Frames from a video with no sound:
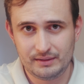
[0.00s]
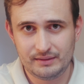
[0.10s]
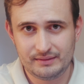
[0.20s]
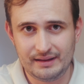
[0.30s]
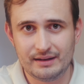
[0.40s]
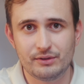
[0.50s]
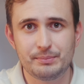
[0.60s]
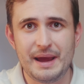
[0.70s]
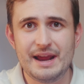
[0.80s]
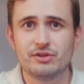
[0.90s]
seller's
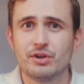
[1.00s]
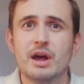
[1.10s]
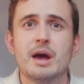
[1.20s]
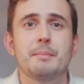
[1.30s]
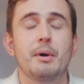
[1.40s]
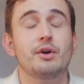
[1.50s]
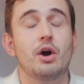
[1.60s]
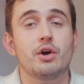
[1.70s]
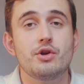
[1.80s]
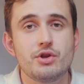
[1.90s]
page but
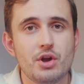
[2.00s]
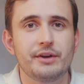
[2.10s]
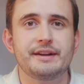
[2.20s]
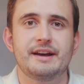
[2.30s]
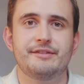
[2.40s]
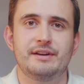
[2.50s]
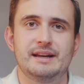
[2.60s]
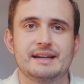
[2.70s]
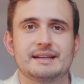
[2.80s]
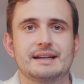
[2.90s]
are not
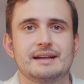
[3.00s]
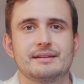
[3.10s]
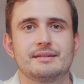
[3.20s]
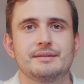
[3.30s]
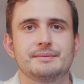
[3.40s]
affiliate links.